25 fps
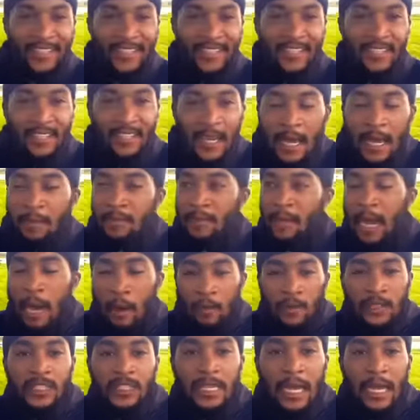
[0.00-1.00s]
damn, Yahweh
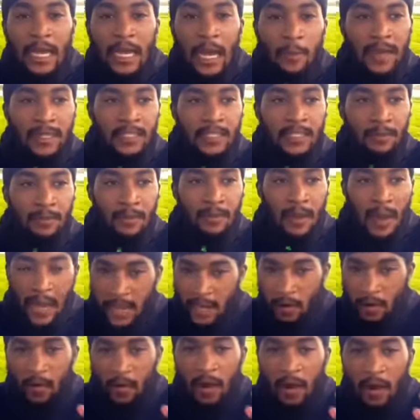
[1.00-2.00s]
Shai passing by. He
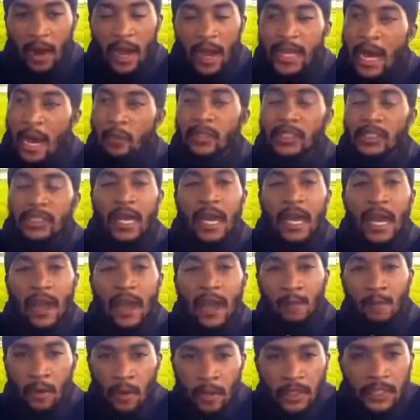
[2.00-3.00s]
cried, Yahweh Shai, have
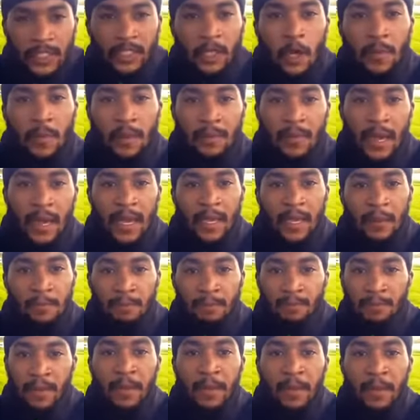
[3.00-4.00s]
mercy on me, man. He,
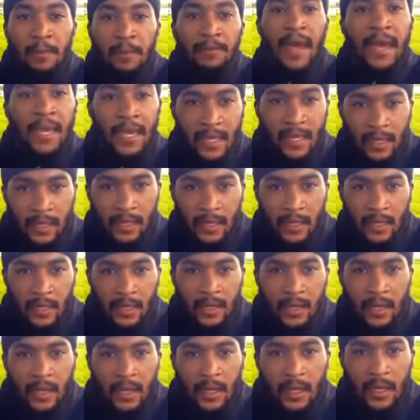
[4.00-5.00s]
be
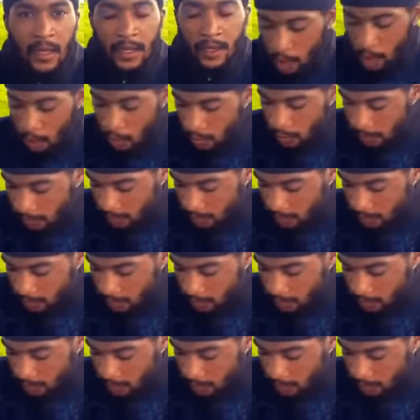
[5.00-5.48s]
begging, you know.